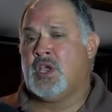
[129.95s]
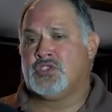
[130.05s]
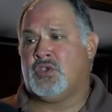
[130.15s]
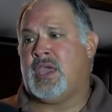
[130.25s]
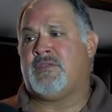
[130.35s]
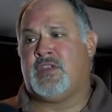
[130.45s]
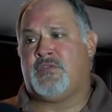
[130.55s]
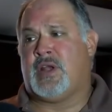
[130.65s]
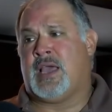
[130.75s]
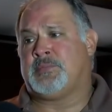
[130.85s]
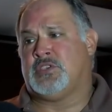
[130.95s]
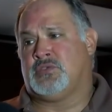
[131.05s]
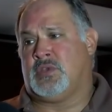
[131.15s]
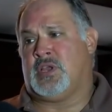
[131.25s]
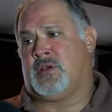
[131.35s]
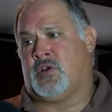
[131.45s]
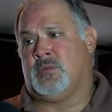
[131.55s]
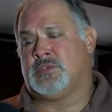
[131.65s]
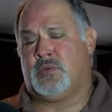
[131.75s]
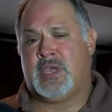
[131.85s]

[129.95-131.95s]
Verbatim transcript: So you have different options with our homes.